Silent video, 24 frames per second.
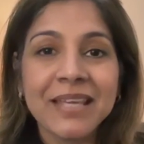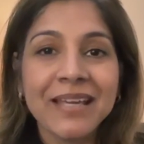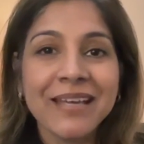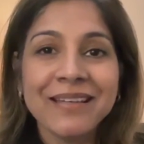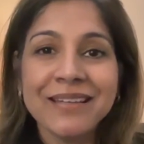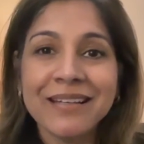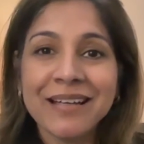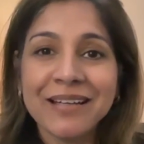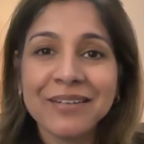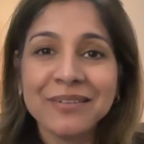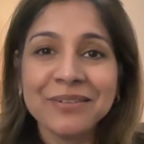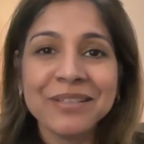
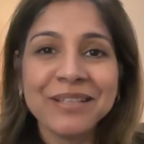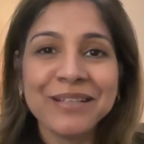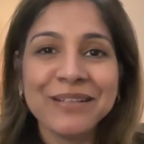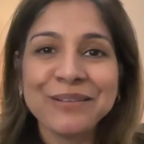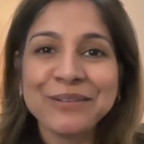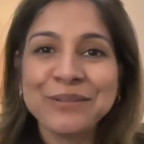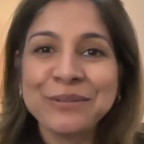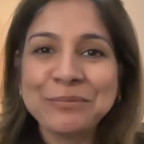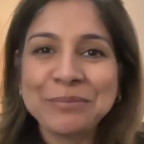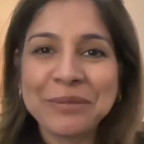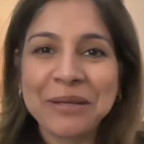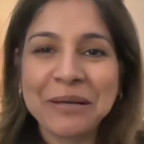And I don't care
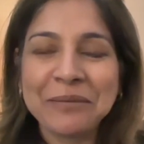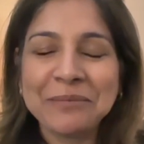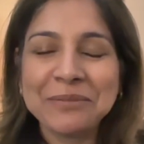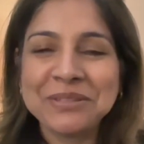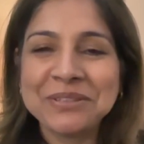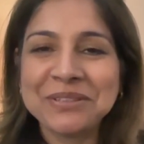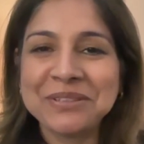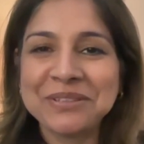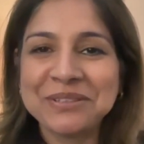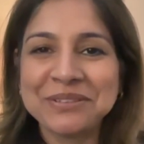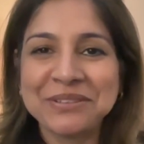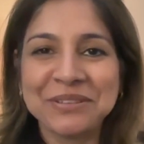who
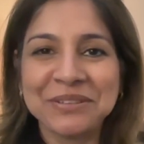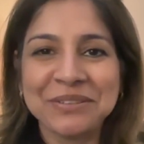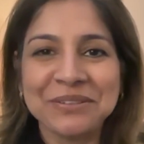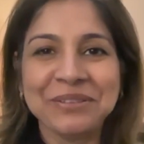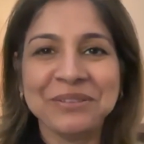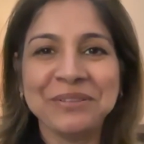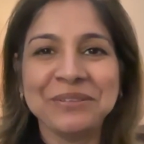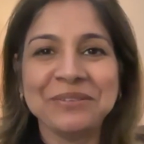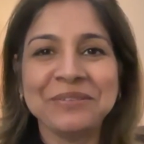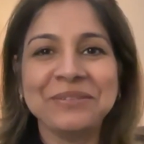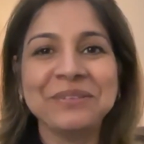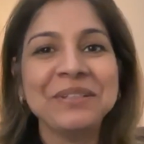promises
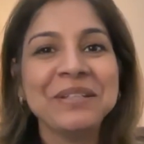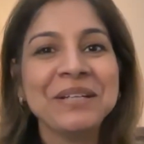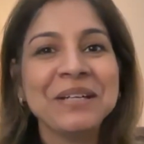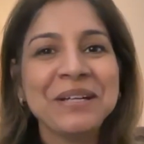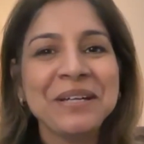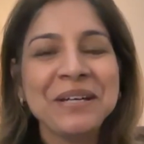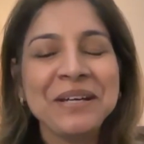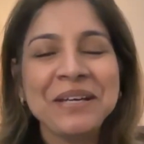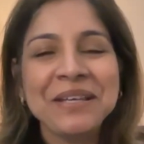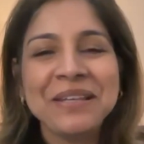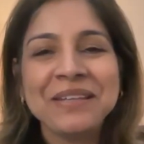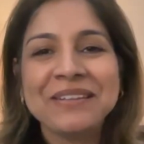you
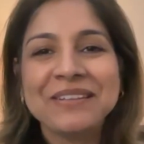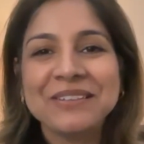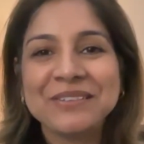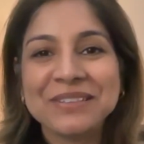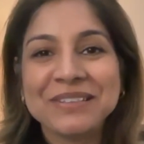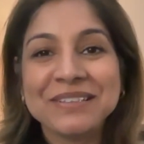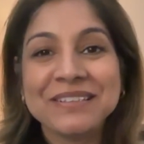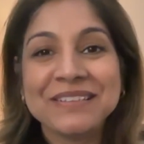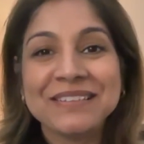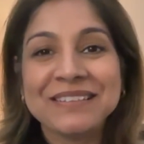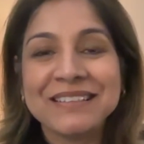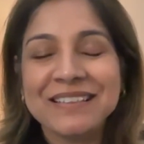
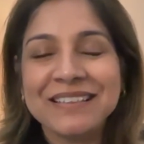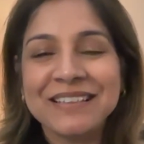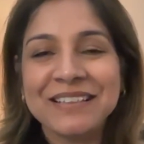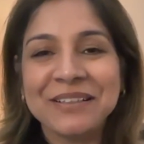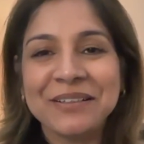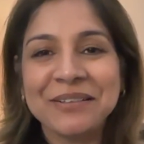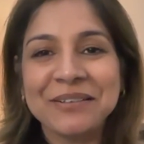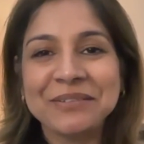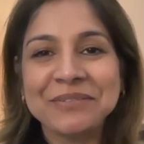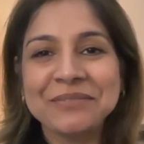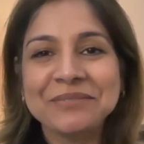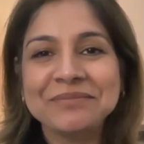
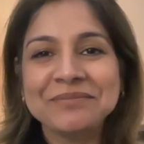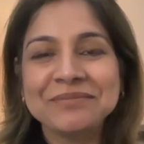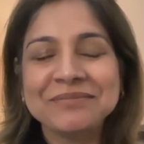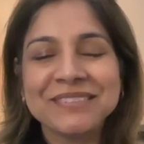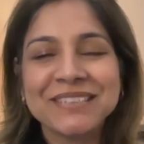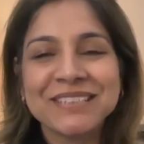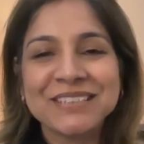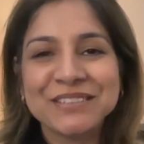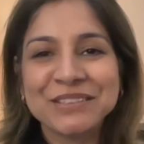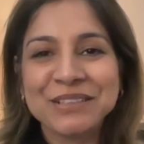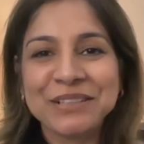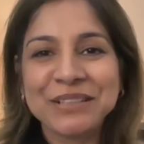
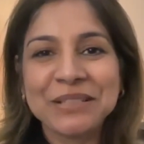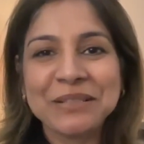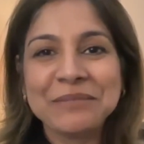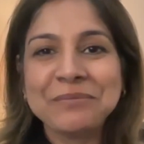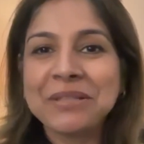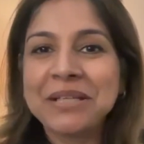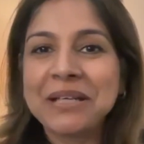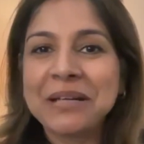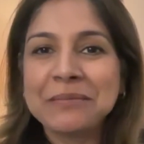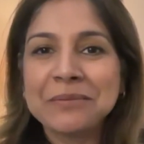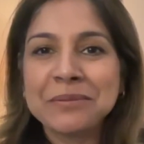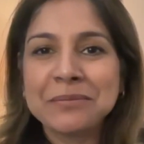that you're going to
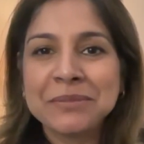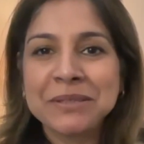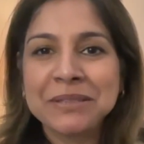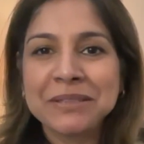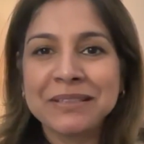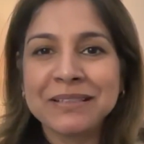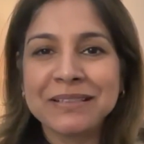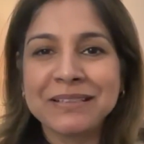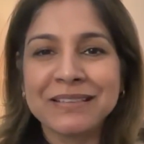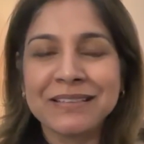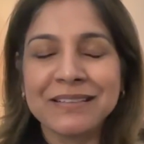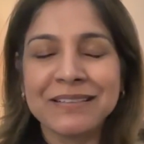become a
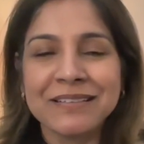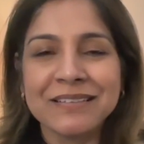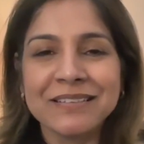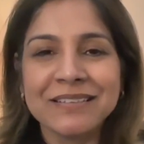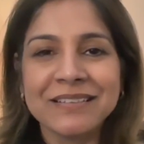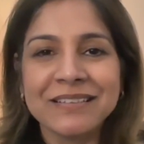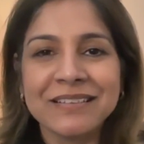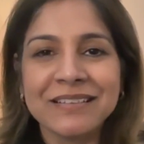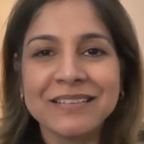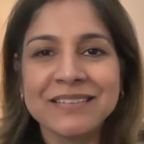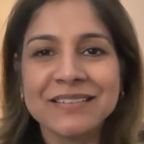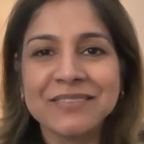millionaire in the
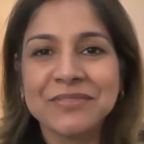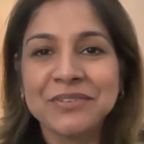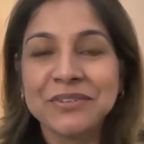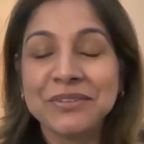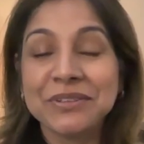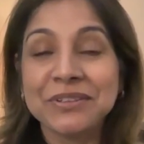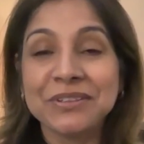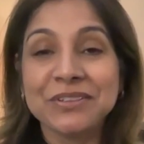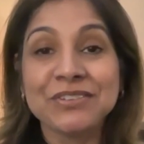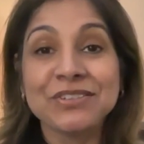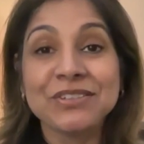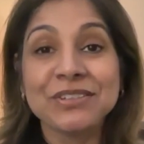next few
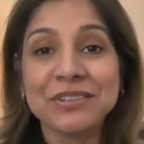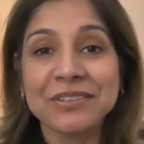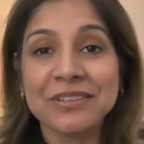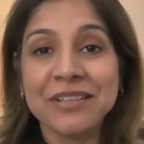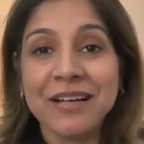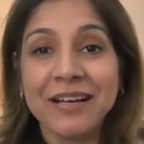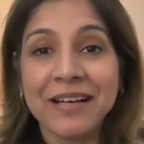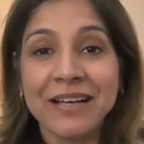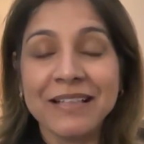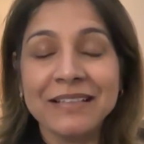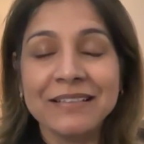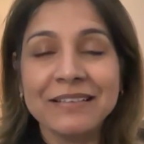years. You're
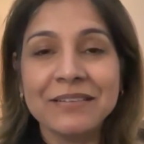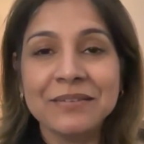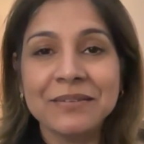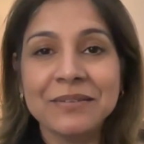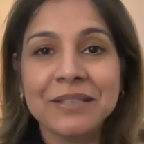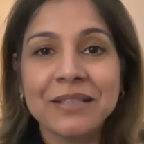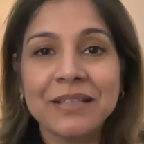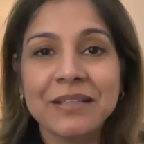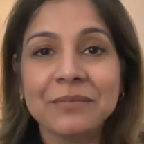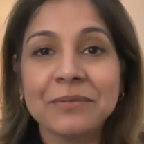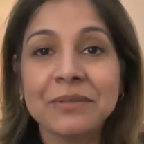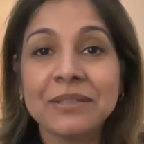not.
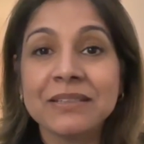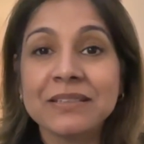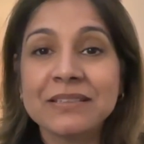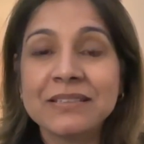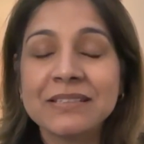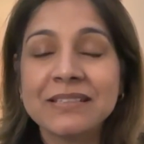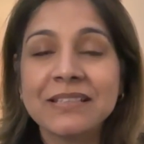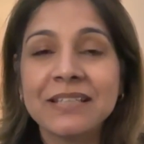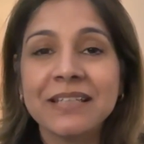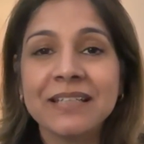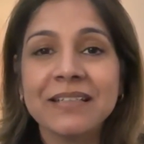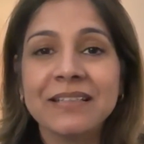Okay. Real
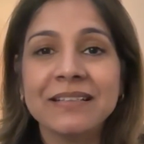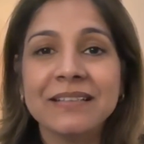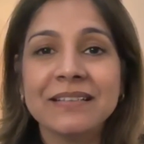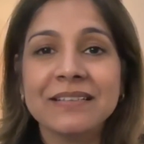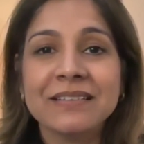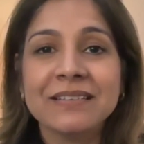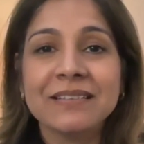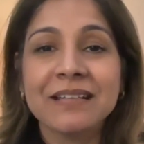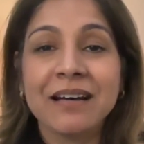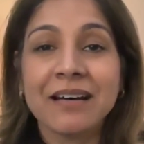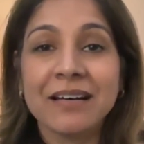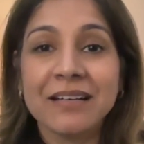estate
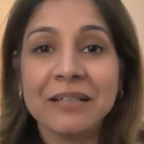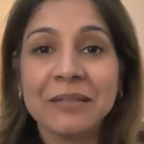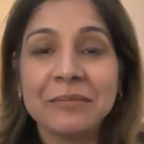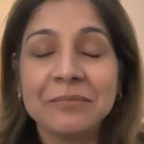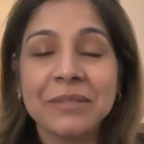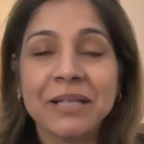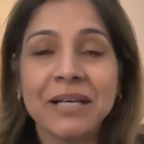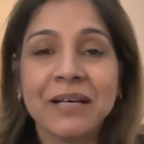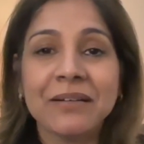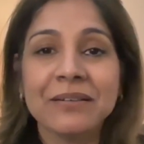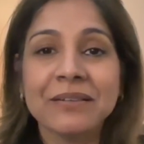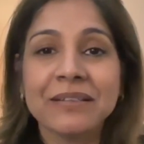is not
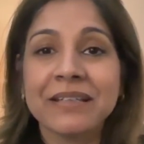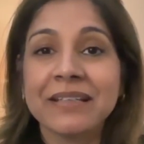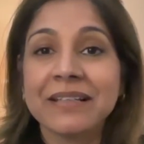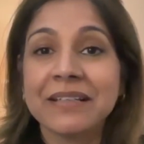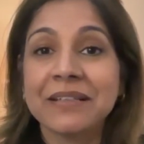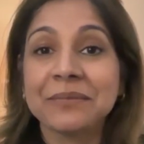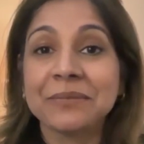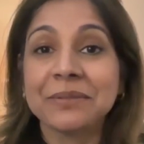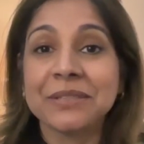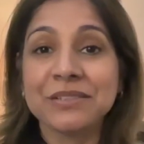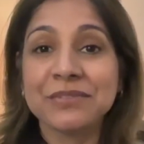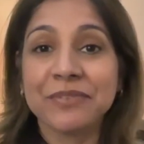about
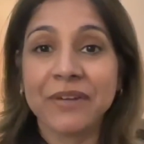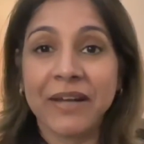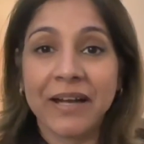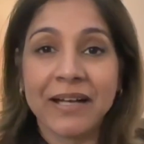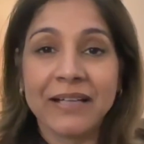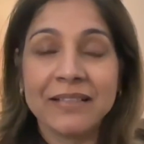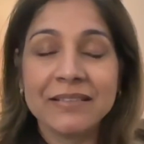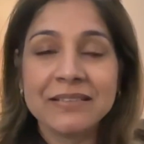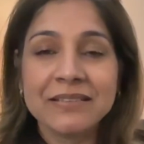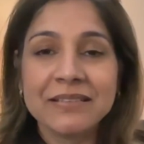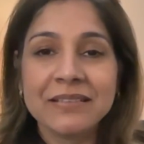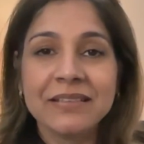getting rich
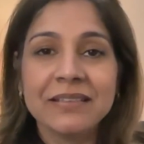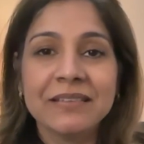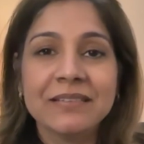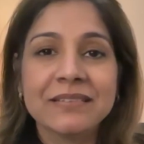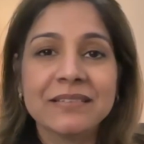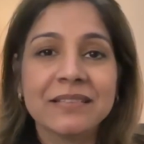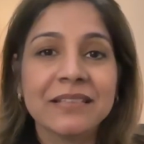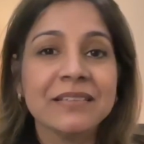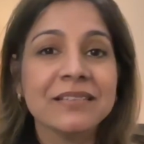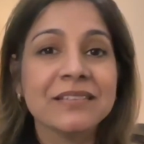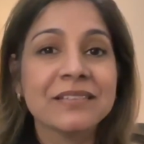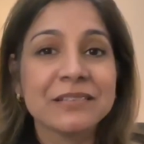fast.
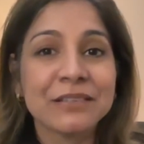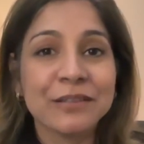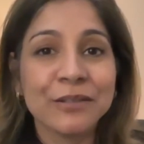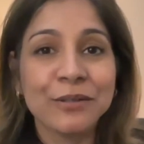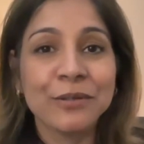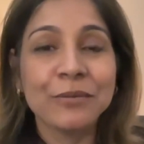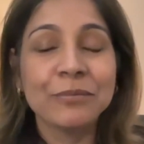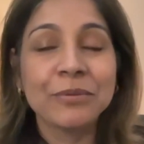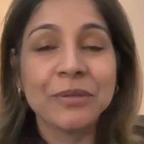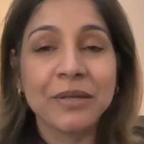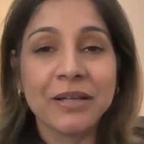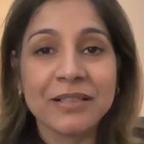It's a
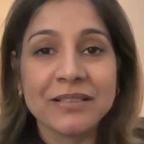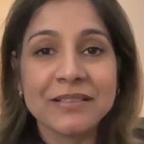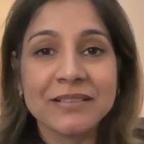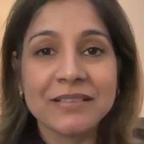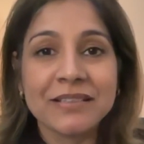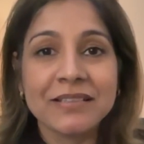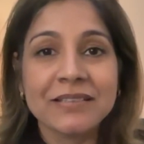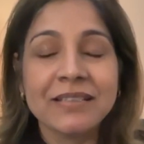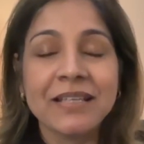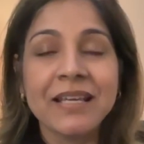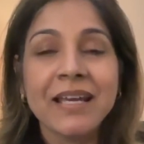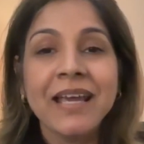slow
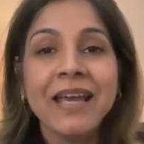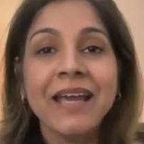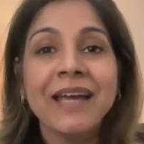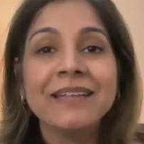process.